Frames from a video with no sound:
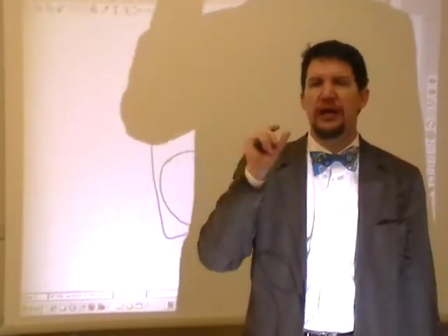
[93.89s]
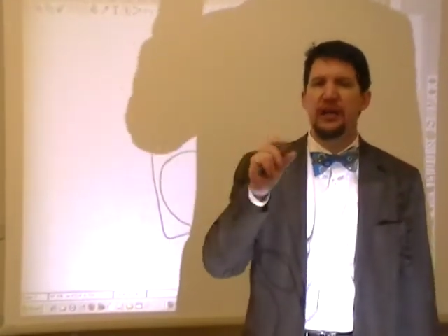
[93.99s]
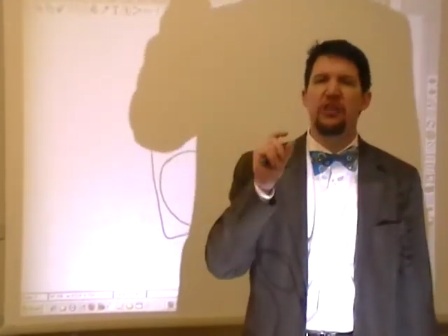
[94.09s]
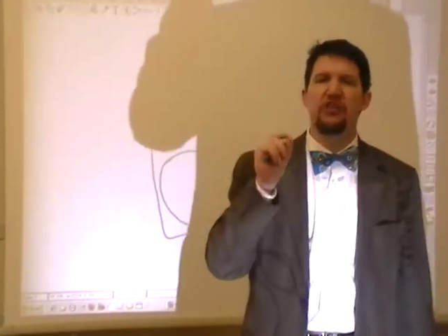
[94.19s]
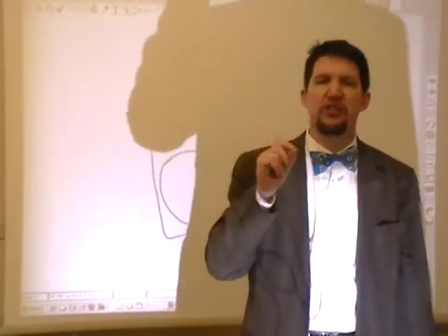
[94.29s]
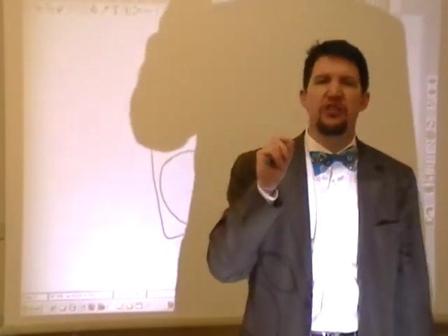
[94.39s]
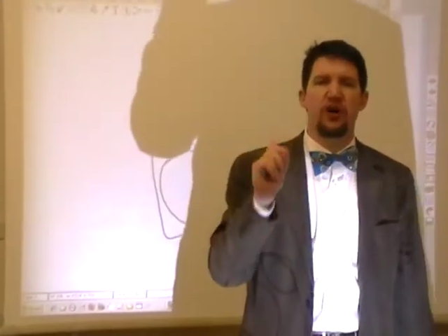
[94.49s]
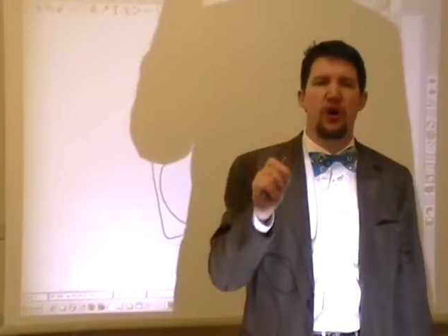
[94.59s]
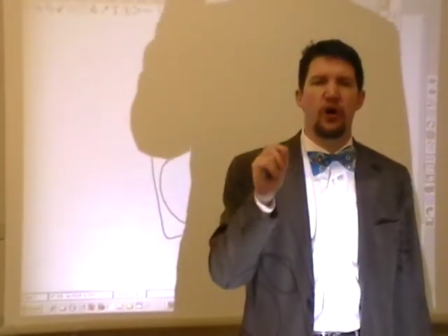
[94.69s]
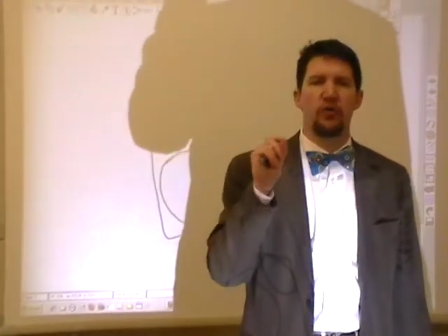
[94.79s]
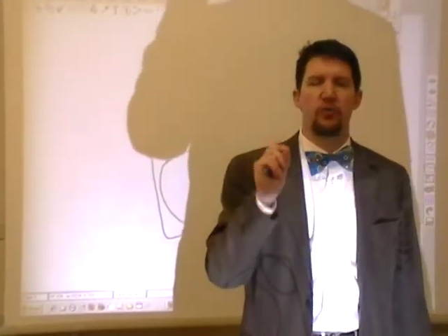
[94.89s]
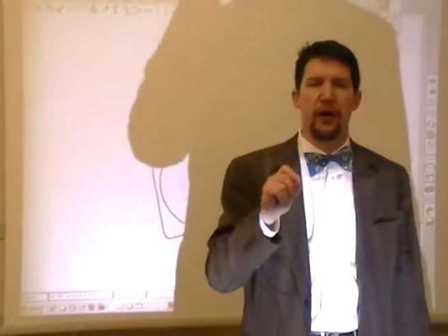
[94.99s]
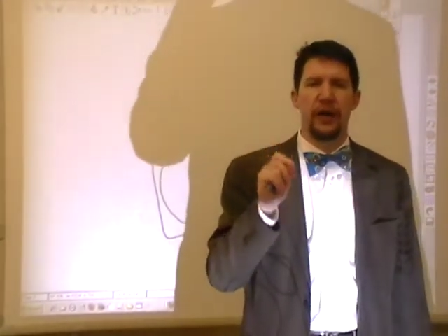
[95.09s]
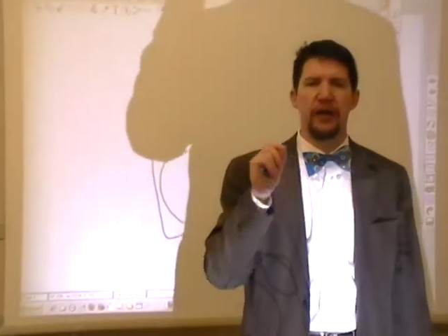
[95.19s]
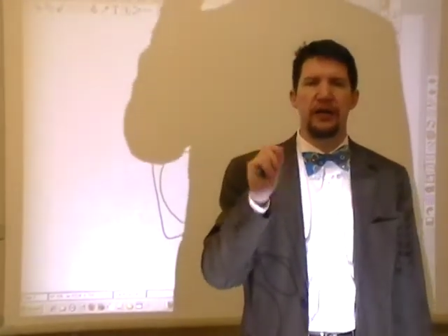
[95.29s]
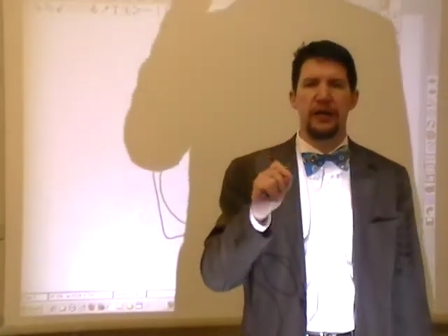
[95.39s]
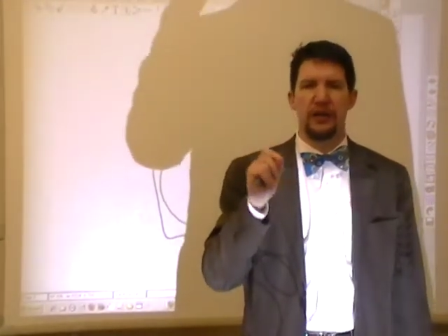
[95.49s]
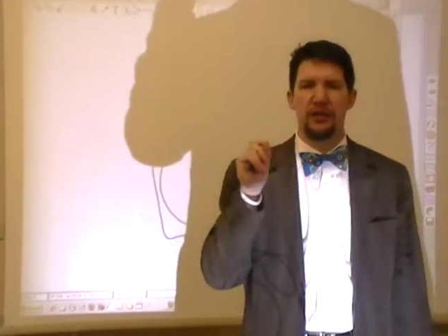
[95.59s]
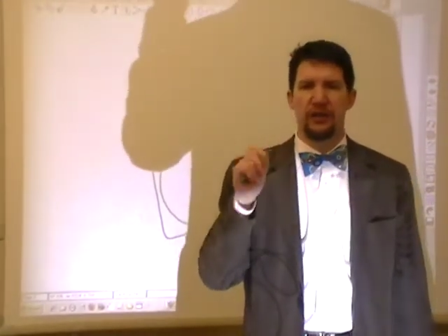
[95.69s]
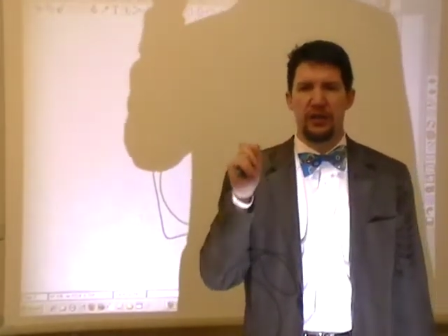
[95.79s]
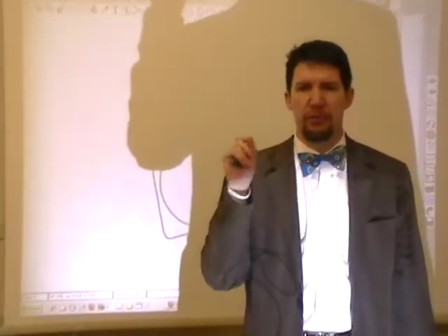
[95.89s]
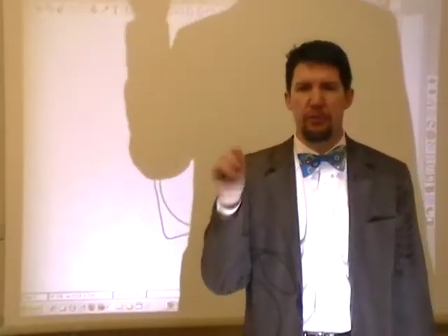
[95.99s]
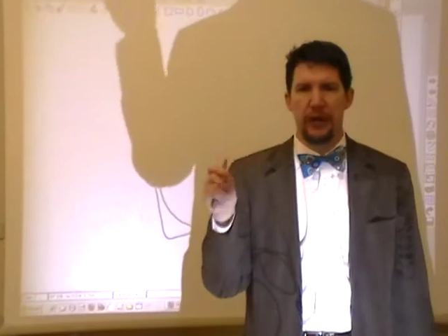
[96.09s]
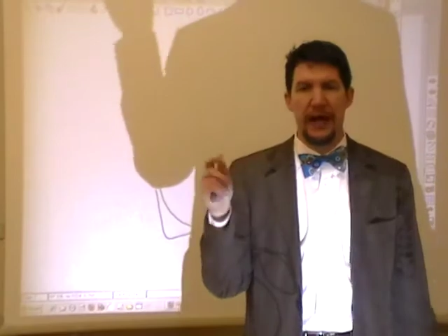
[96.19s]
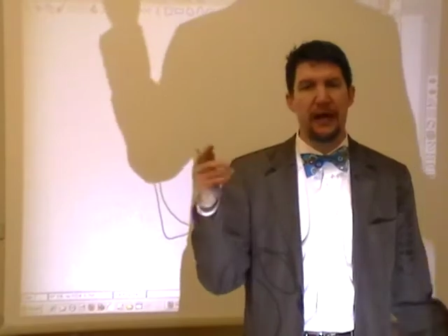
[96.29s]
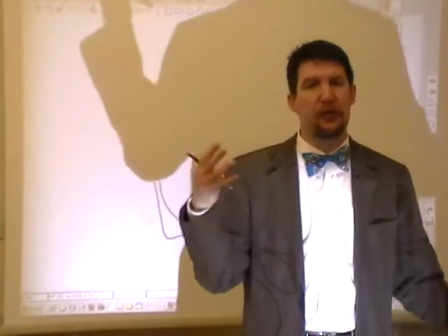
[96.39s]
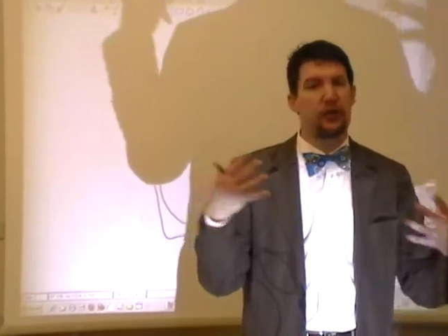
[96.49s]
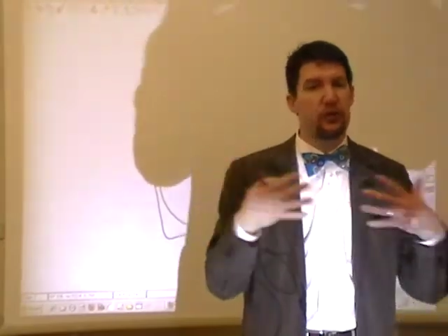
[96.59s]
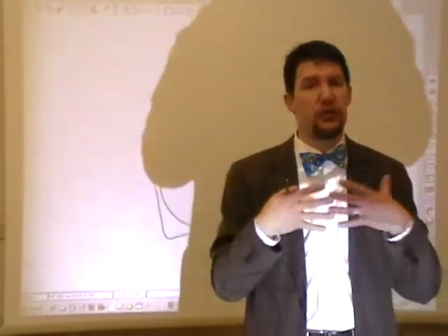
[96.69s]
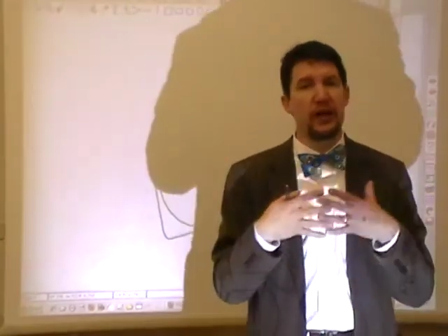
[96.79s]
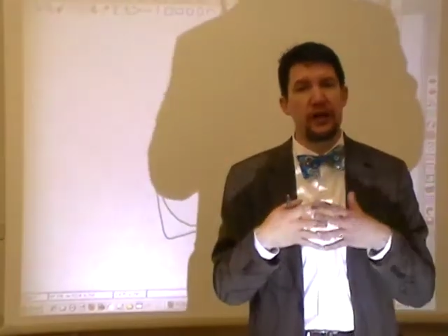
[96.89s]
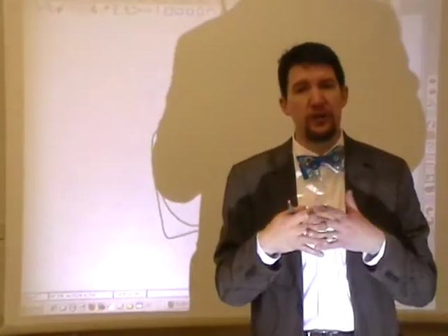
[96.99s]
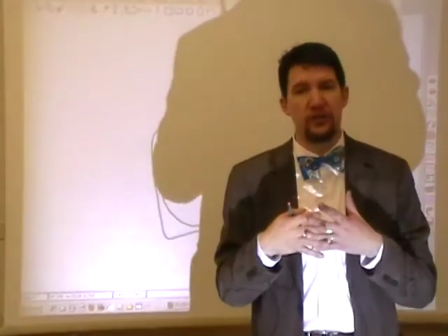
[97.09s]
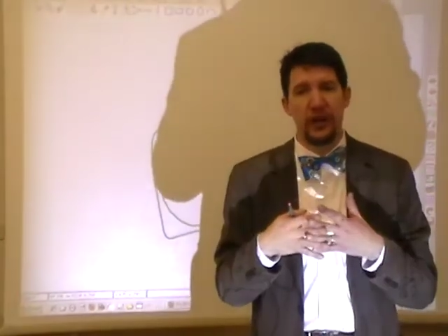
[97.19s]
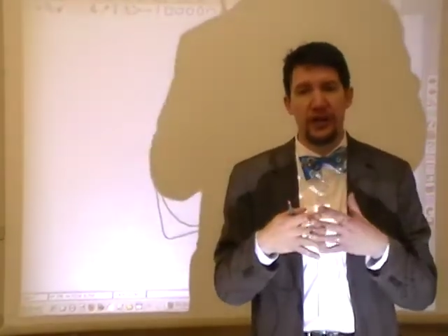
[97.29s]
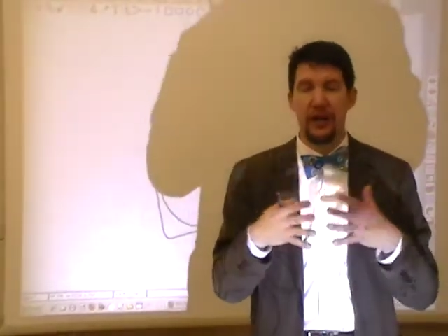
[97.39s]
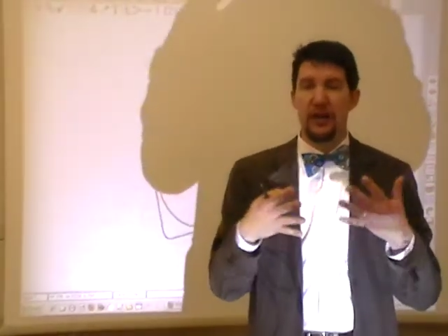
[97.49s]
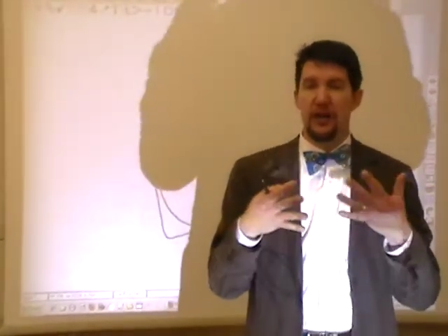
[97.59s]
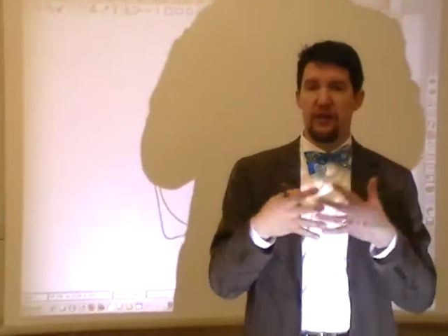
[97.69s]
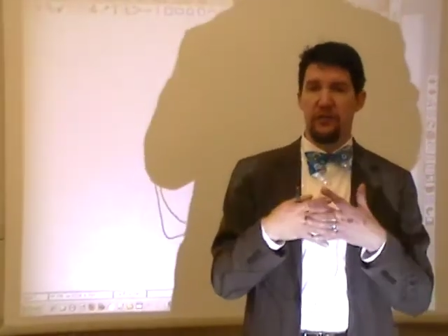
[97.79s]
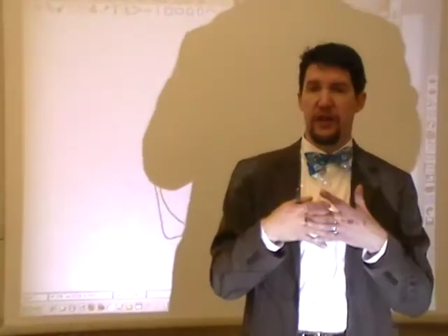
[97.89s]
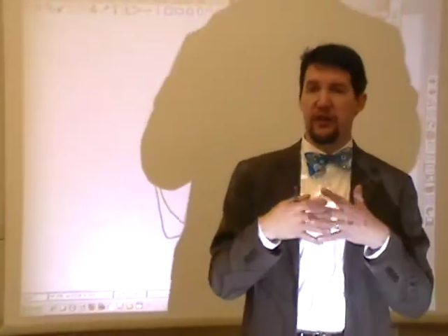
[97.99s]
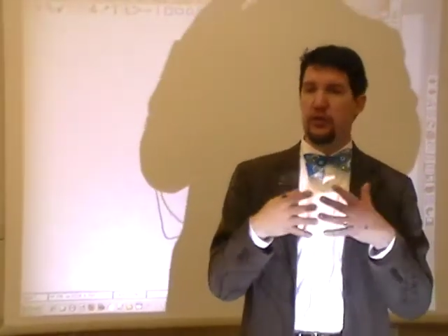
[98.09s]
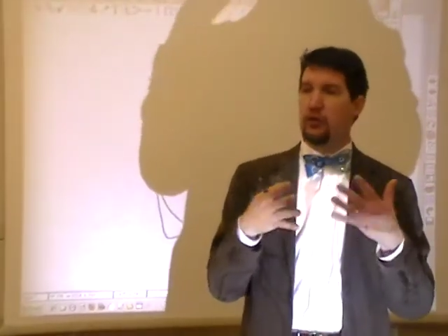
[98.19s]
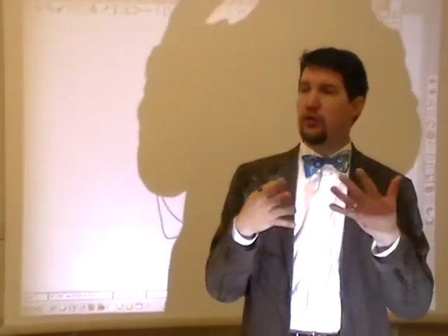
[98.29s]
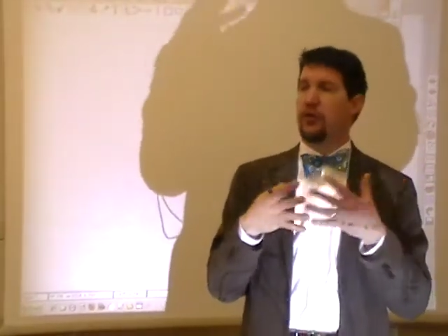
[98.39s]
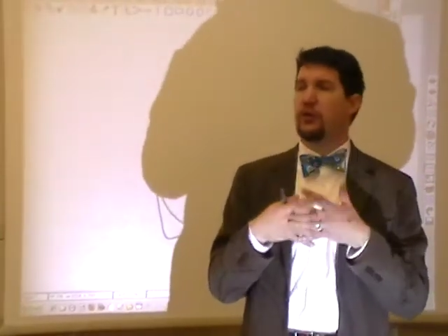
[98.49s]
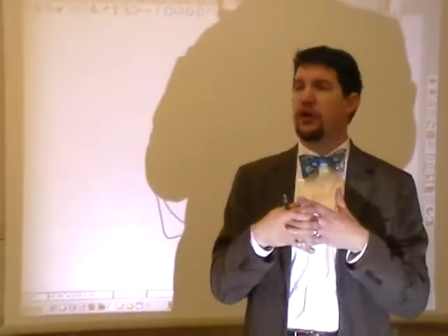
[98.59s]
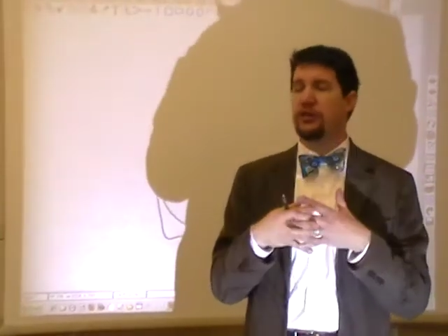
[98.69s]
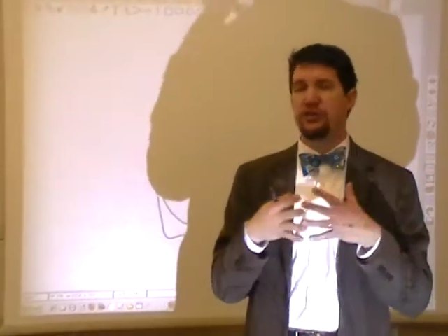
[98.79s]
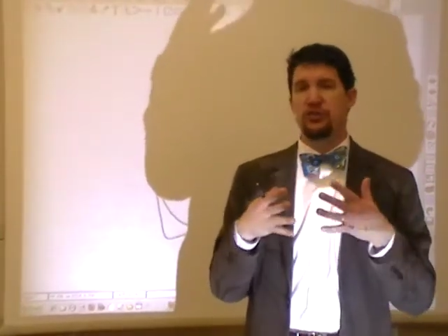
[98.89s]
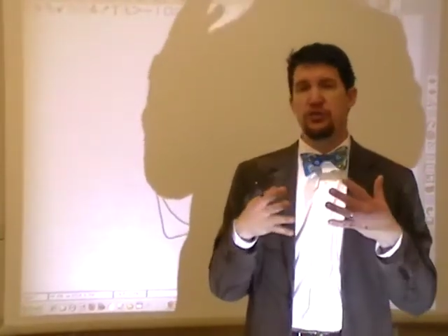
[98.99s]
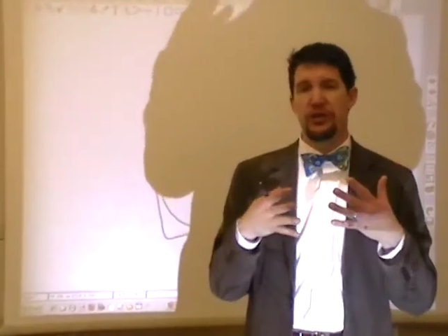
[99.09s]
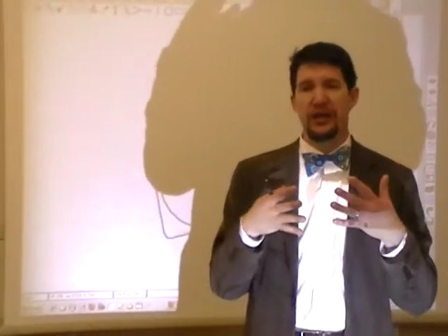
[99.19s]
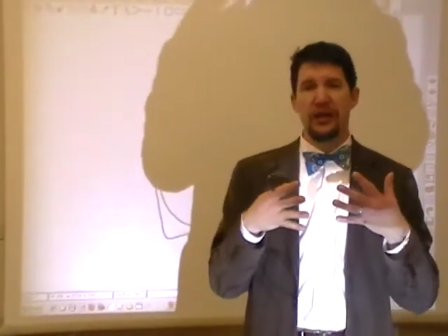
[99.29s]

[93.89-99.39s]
Is this card red? Is it black? Do they intersect? If they do, they're not disjoint.